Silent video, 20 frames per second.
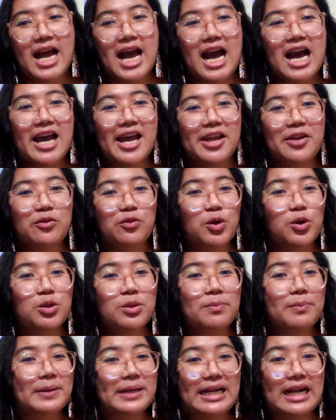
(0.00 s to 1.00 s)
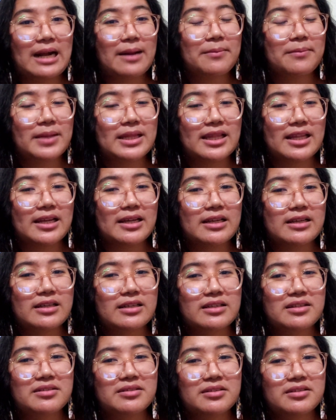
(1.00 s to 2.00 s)
I wrote PAGKAMATA
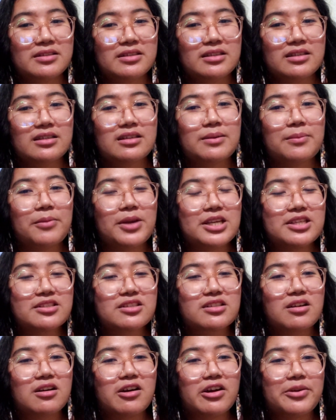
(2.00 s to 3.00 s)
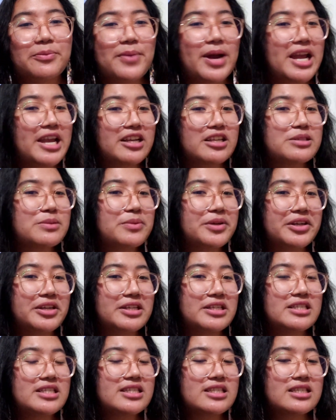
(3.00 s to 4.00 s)
based on my
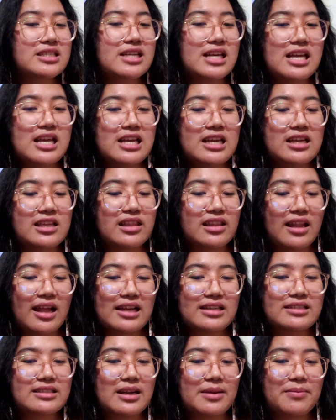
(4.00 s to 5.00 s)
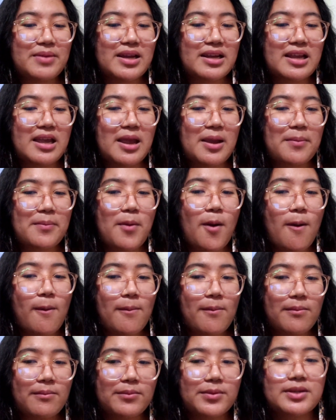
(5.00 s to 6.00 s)
experience the last time I came
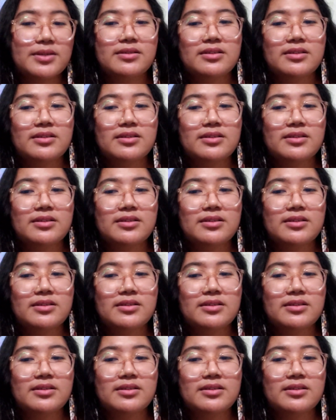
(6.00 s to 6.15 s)
home